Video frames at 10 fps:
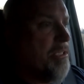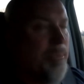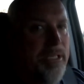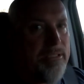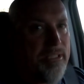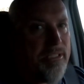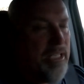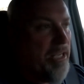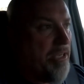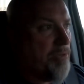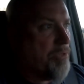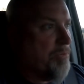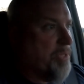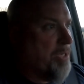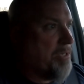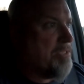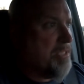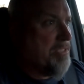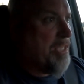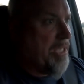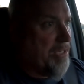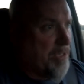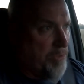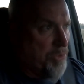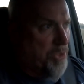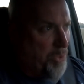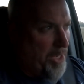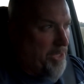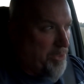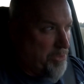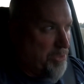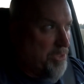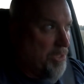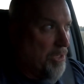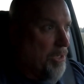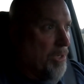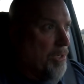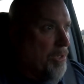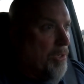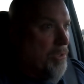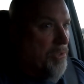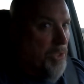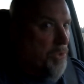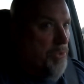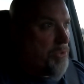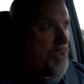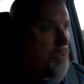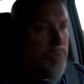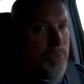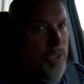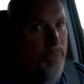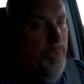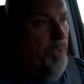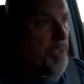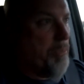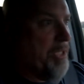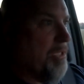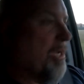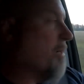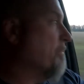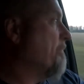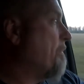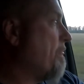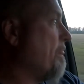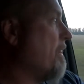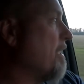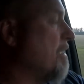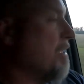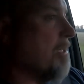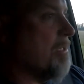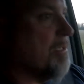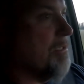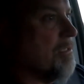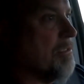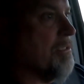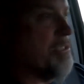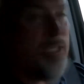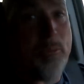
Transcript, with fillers: about 16 acres over there because he's taking another two acres to do something with. But um, it's his